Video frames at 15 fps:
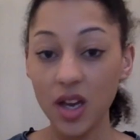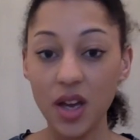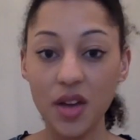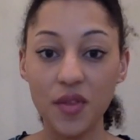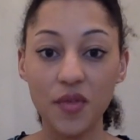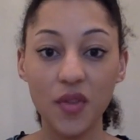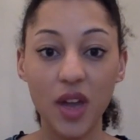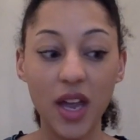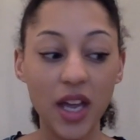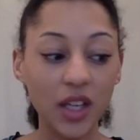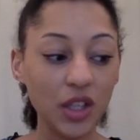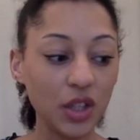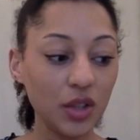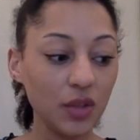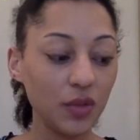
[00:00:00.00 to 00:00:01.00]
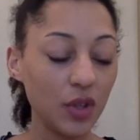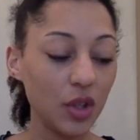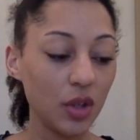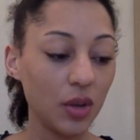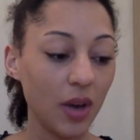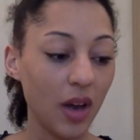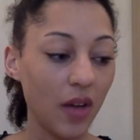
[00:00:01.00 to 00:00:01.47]
If any of
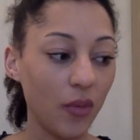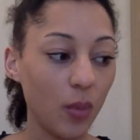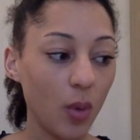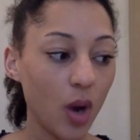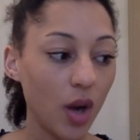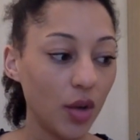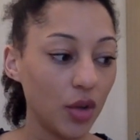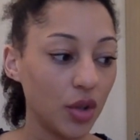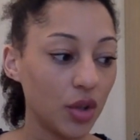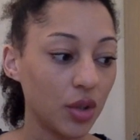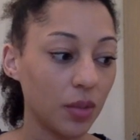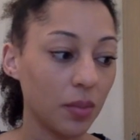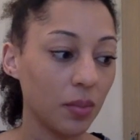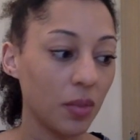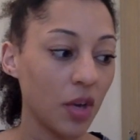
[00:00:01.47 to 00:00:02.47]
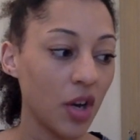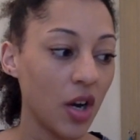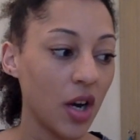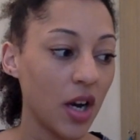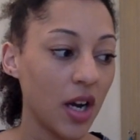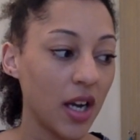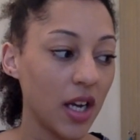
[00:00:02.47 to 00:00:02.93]
you have watched
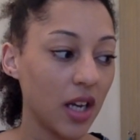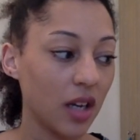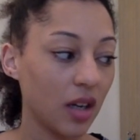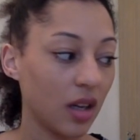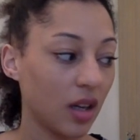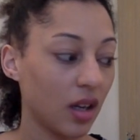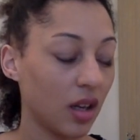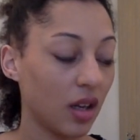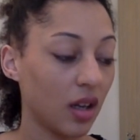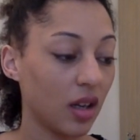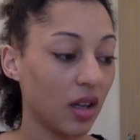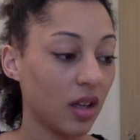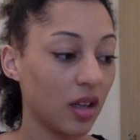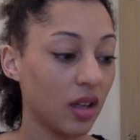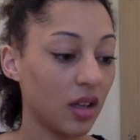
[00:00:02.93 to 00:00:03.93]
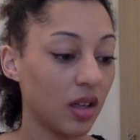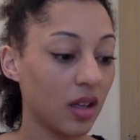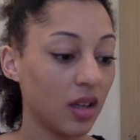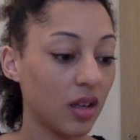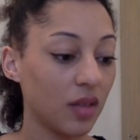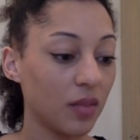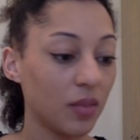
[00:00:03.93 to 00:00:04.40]
my
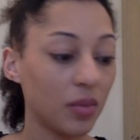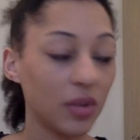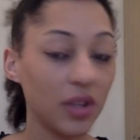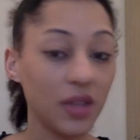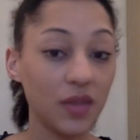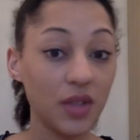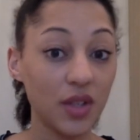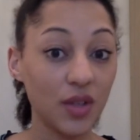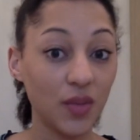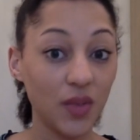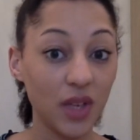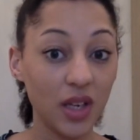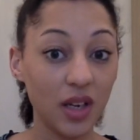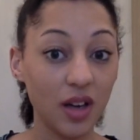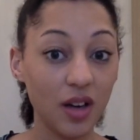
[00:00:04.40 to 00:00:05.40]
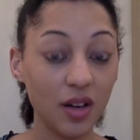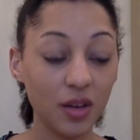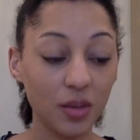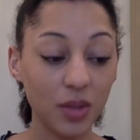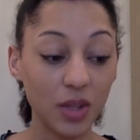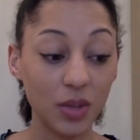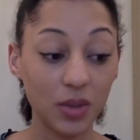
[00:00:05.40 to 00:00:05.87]
previous vlog,
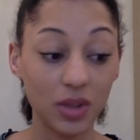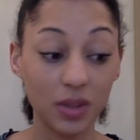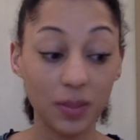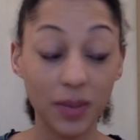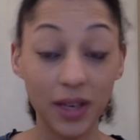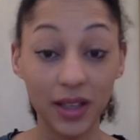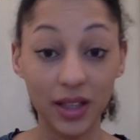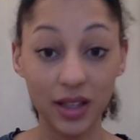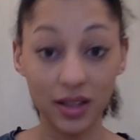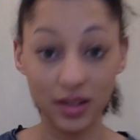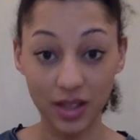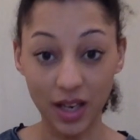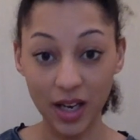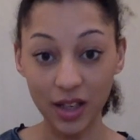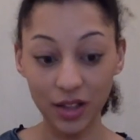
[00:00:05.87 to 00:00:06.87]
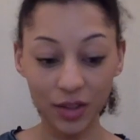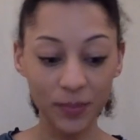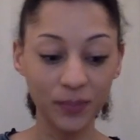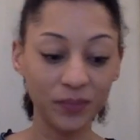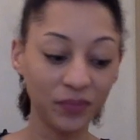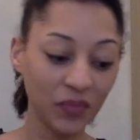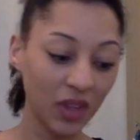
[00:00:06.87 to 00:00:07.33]
which was the blanket stack,
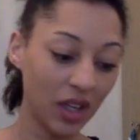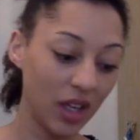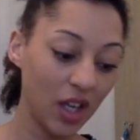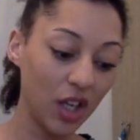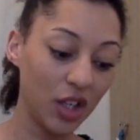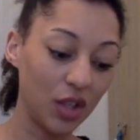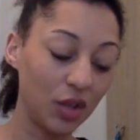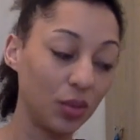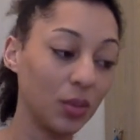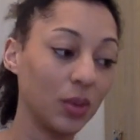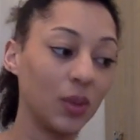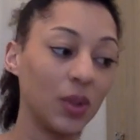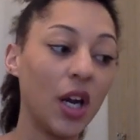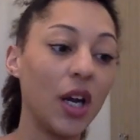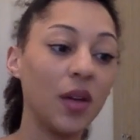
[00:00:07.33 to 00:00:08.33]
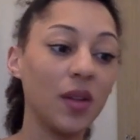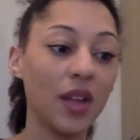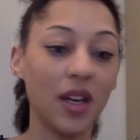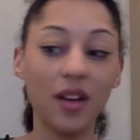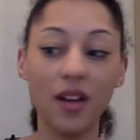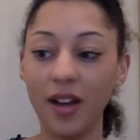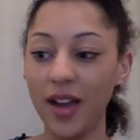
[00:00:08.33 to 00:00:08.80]
you will know
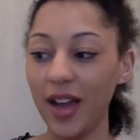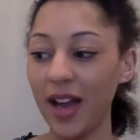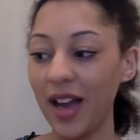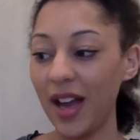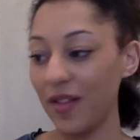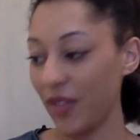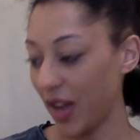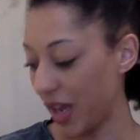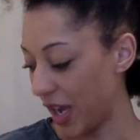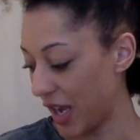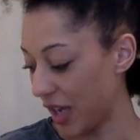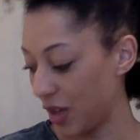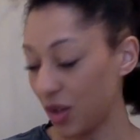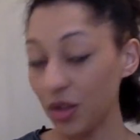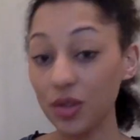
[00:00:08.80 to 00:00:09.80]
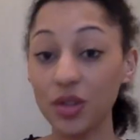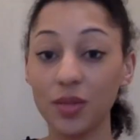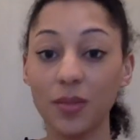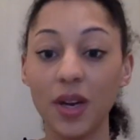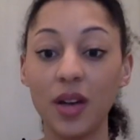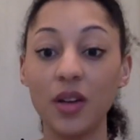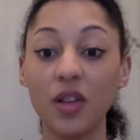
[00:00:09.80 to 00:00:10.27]
that I have a huge
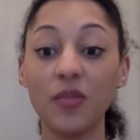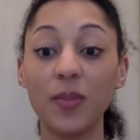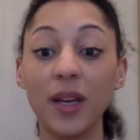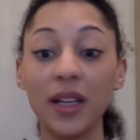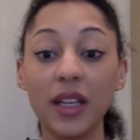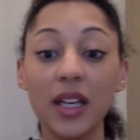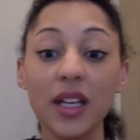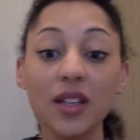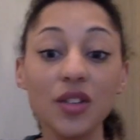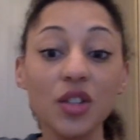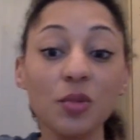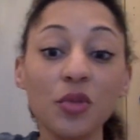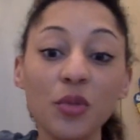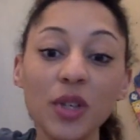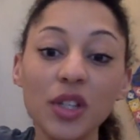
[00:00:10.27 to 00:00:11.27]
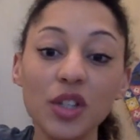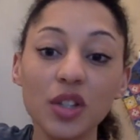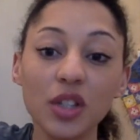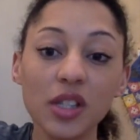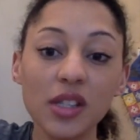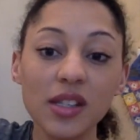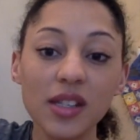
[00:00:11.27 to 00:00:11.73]
amount of blankets, some of which you
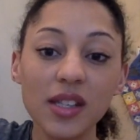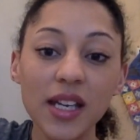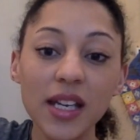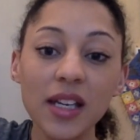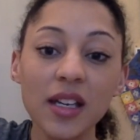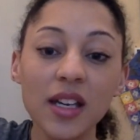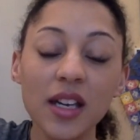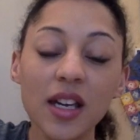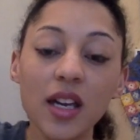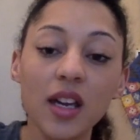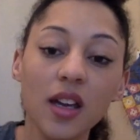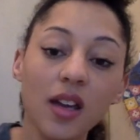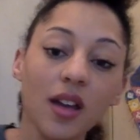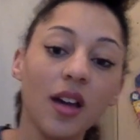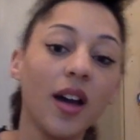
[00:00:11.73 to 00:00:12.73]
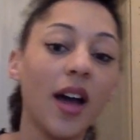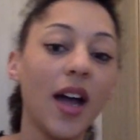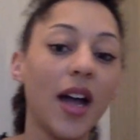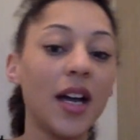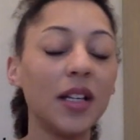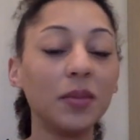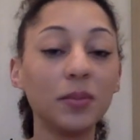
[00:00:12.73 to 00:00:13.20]
can see
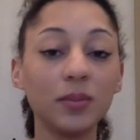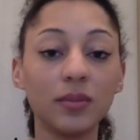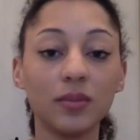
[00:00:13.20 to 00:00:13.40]
in